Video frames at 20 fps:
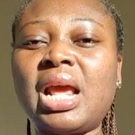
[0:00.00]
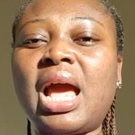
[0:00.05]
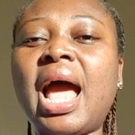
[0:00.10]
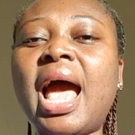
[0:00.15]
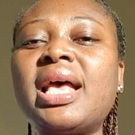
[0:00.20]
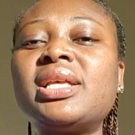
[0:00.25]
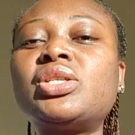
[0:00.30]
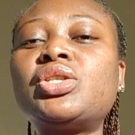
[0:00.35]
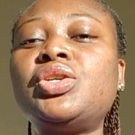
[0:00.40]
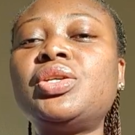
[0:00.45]

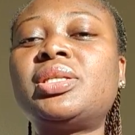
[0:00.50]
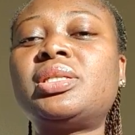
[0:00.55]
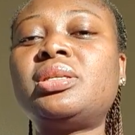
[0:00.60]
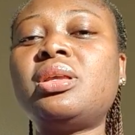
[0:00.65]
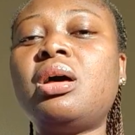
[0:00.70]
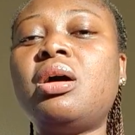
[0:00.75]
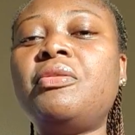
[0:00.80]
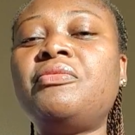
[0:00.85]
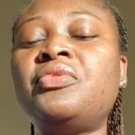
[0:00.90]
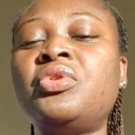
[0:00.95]
ask
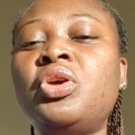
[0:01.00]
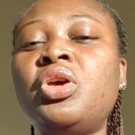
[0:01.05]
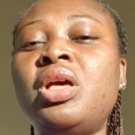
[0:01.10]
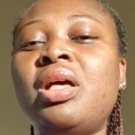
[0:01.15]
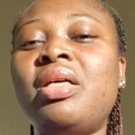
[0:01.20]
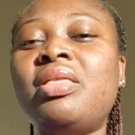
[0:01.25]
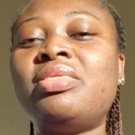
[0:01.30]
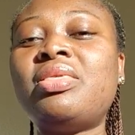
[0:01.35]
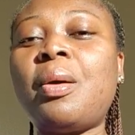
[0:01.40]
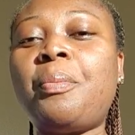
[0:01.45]
yourself,
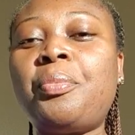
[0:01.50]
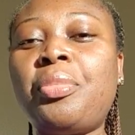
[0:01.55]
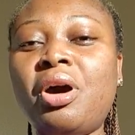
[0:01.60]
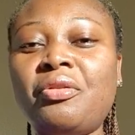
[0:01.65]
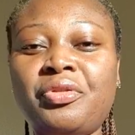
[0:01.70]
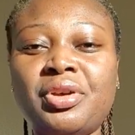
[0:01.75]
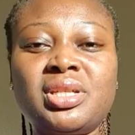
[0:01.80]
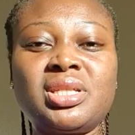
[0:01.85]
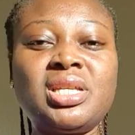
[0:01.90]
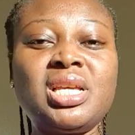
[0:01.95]
the
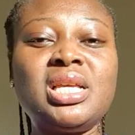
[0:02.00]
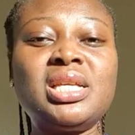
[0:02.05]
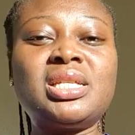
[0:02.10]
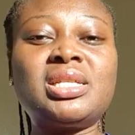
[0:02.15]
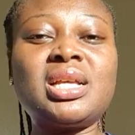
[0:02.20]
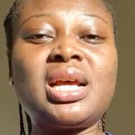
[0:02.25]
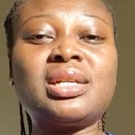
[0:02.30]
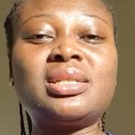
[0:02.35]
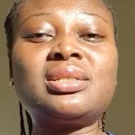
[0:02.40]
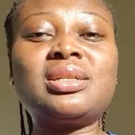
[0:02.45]
prophecies
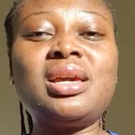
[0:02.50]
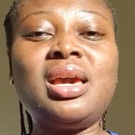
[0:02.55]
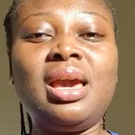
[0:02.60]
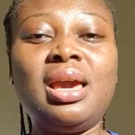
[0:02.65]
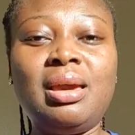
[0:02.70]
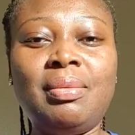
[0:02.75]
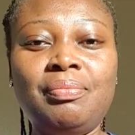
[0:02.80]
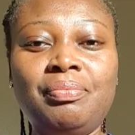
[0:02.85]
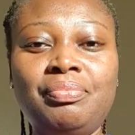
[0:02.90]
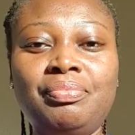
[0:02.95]
that
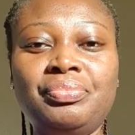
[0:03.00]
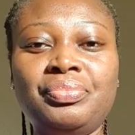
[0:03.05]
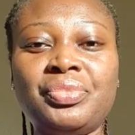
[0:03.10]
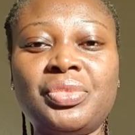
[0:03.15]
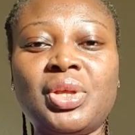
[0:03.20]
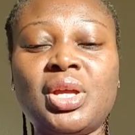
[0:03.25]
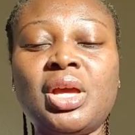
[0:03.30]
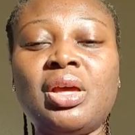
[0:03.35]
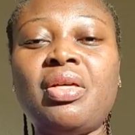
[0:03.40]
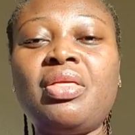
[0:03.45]
came,
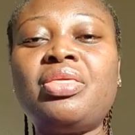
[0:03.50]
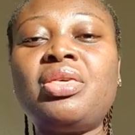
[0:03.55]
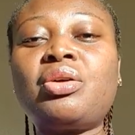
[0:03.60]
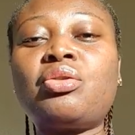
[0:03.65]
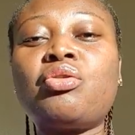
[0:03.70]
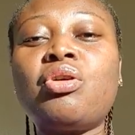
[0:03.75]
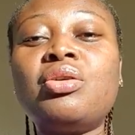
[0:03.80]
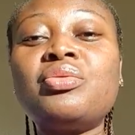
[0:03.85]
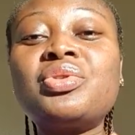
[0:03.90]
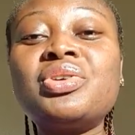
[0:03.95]
the
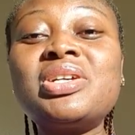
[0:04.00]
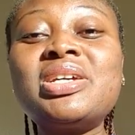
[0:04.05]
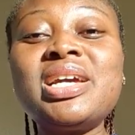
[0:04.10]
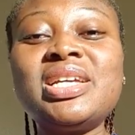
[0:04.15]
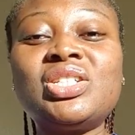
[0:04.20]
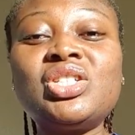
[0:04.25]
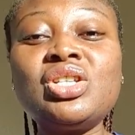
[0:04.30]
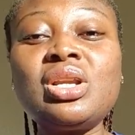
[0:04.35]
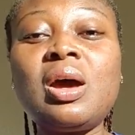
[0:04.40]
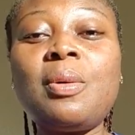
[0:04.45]

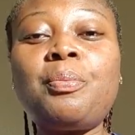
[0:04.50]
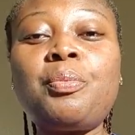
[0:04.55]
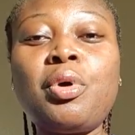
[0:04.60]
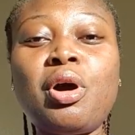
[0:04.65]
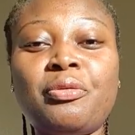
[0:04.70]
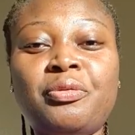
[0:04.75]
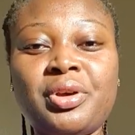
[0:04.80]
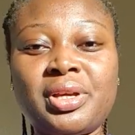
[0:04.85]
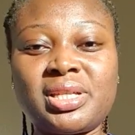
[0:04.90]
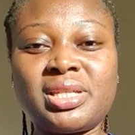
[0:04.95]
congregational
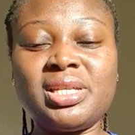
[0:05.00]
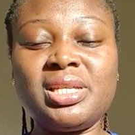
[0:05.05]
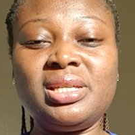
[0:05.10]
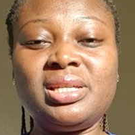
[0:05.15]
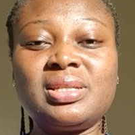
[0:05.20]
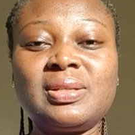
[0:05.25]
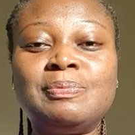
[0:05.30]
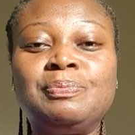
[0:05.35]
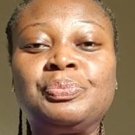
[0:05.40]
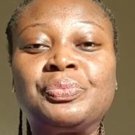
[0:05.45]

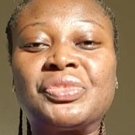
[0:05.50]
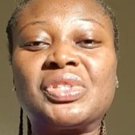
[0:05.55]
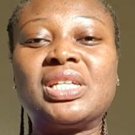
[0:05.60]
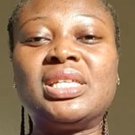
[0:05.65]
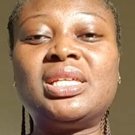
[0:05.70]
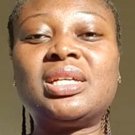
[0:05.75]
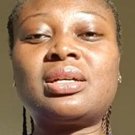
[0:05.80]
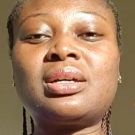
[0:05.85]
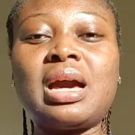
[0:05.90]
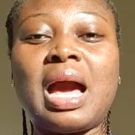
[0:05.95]
prophecies,
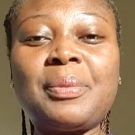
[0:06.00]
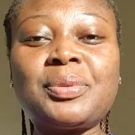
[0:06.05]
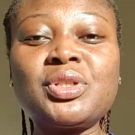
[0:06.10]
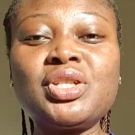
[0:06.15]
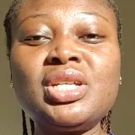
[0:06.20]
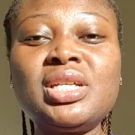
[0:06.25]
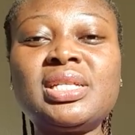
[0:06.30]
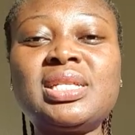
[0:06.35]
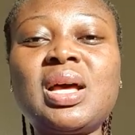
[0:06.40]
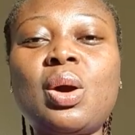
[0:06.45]
the
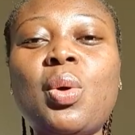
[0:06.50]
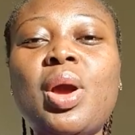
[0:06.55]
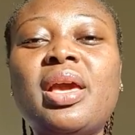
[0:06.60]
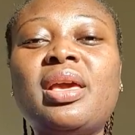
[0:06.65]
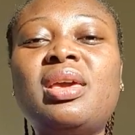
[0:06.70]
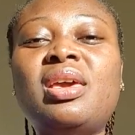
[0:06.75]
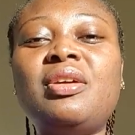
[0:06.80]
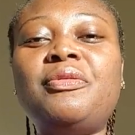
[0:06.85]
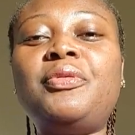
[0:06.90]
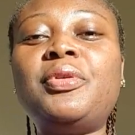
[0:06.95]
captions that were
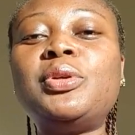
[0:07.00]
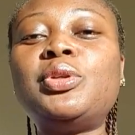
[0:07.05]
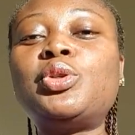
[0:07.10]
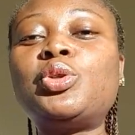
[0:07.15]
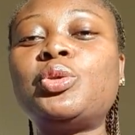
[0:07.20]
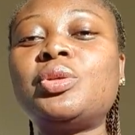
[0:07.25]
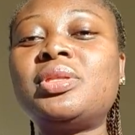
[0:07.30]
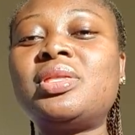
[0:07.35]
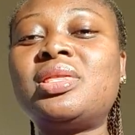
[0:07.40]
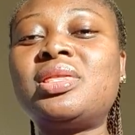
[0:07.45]
given
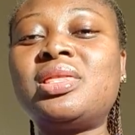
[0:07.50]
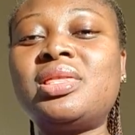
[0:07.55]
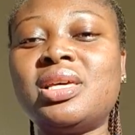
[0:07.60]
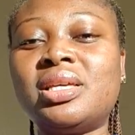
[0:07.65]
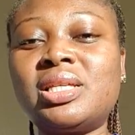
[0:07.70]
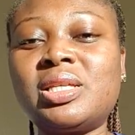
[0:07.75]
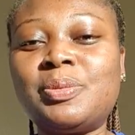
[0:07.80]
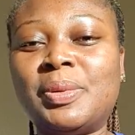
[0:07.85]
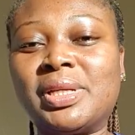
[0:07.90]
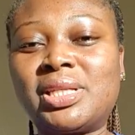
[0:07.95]
to
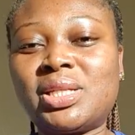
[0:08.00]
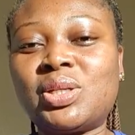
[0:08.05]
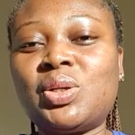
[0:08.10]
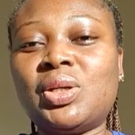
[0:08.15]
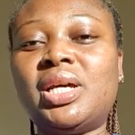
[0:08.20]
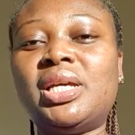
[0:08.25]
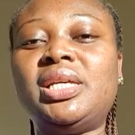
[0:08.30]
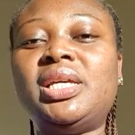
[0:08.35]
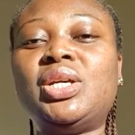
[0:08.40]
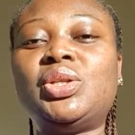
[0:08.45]
this
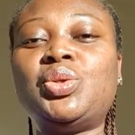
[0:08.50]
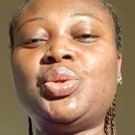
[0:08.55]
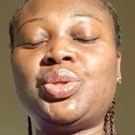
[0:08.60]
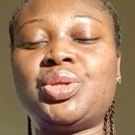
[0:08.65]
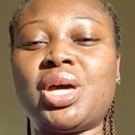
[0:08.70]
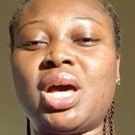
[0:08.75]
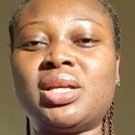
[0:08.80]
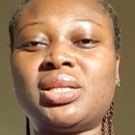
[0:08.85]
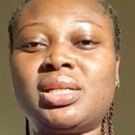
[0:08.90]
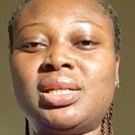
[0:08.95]
particular year
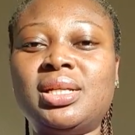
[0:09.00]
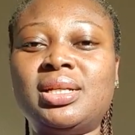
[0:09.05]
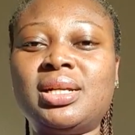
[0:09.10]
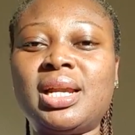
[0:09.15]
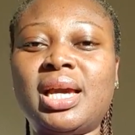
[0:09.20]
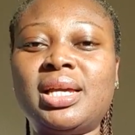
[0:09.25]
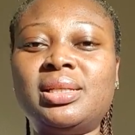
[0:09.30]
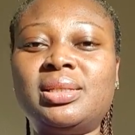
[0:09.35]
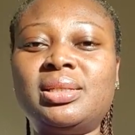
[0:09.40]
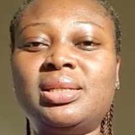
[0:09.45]

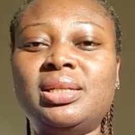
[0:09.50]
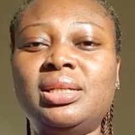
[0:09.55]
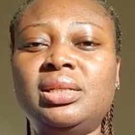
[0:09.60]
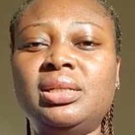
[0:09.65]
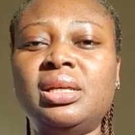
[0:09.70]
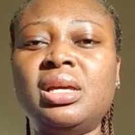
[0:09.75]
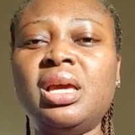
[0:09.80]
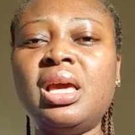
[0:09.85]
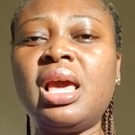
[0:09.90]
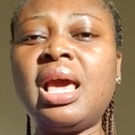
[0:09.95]

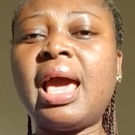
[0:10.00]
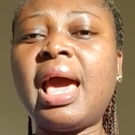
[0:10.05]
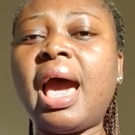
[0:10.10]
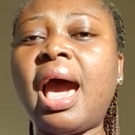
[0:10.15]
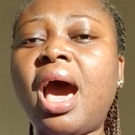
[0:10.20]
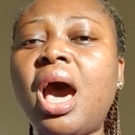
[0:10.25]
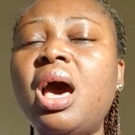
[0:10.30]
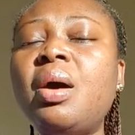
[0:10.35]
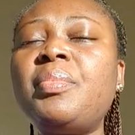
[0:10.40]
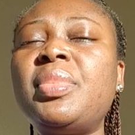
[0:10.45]
2019,
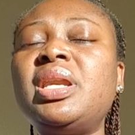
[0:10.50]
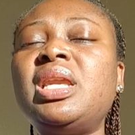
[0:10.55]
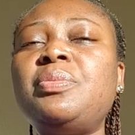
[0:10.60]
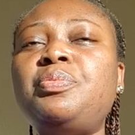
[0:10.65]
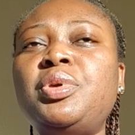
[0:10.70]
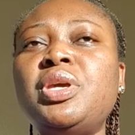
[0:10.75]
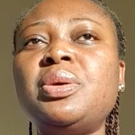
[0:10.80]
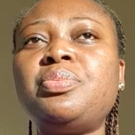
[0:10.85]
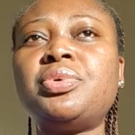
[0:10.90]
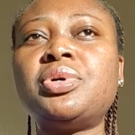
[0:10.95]
how many
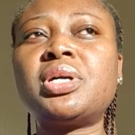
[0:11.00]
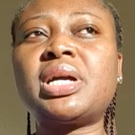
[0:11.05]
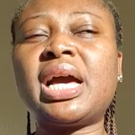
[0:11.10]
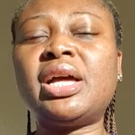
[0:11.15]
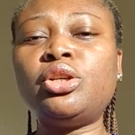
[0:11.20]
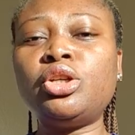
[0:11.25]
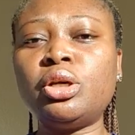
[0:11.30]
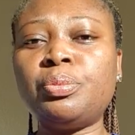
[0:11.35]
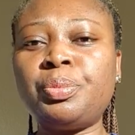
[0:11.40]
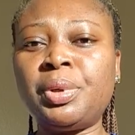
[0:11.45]
people can
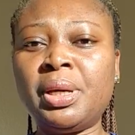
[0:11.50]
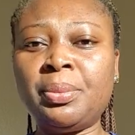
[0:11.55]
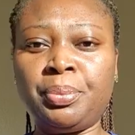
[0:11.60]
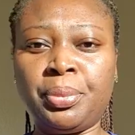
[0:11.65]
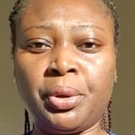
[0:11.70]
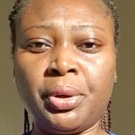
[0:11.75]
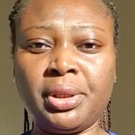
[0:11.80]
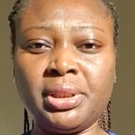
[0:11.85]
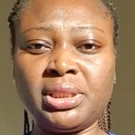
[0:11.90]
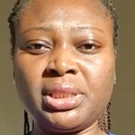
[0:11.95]
you
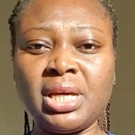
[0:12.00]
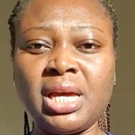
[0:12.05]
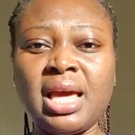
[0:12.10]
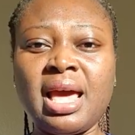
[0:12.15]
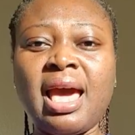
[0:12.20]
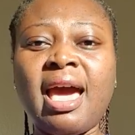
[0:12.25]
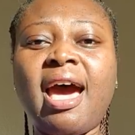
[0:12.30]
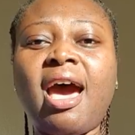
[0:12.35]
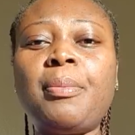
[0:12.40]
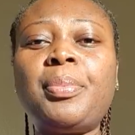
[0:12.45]
pinpoint
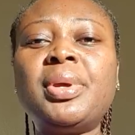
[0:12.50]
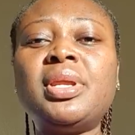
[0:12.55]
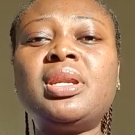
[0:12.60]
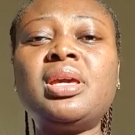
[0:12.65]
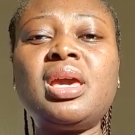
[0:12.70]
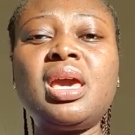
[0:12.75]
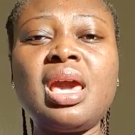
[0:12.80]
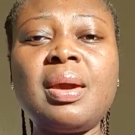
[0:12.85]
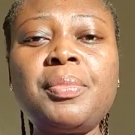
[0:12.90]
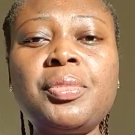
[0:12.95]
have been
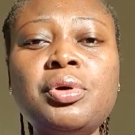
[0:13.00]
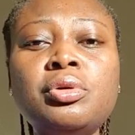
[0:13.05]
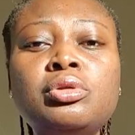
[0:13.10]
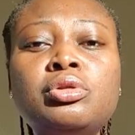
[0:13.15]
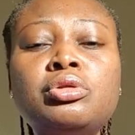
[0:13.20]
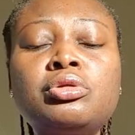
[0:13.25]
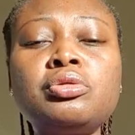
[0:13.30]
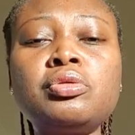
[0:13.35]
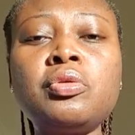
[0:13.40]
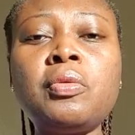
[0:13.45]
able
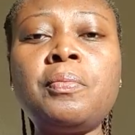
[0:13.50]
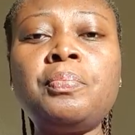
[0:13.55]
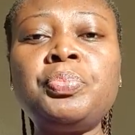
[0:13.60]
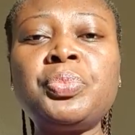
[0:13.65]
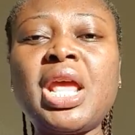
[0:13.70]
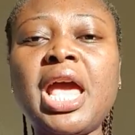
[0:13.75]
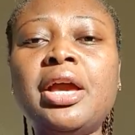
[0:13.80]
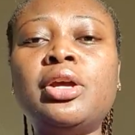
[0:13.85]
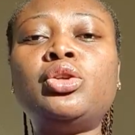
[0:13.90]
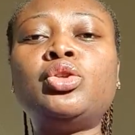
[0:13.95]
to
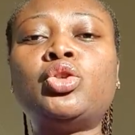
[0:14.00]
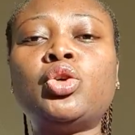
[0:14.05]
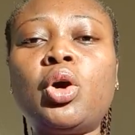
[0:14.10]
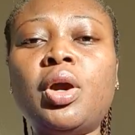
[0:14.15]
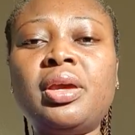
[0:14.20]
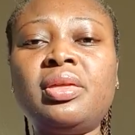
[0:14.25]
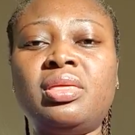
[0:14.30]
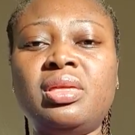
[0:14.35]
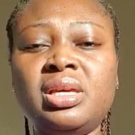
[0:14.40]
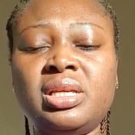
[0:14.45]

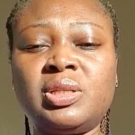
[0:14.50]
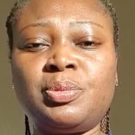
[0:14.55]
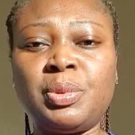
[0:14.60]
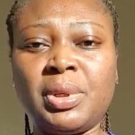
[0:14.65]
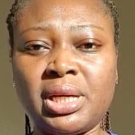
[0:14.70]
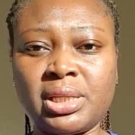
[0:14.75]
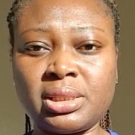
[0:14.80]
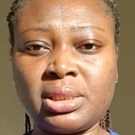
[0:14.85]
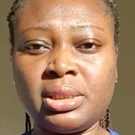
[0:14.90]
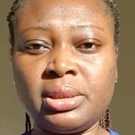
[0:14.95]
enjoy these
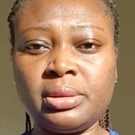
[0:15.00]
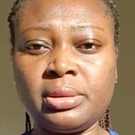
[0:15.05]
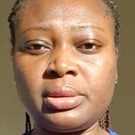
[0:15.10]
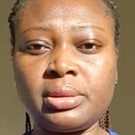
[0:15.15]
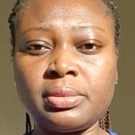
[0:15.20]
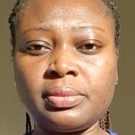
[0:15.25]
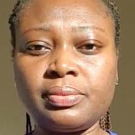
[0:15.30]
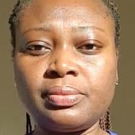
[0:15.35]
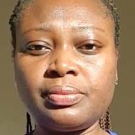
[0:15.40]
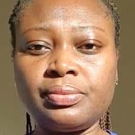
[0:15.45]
blessings?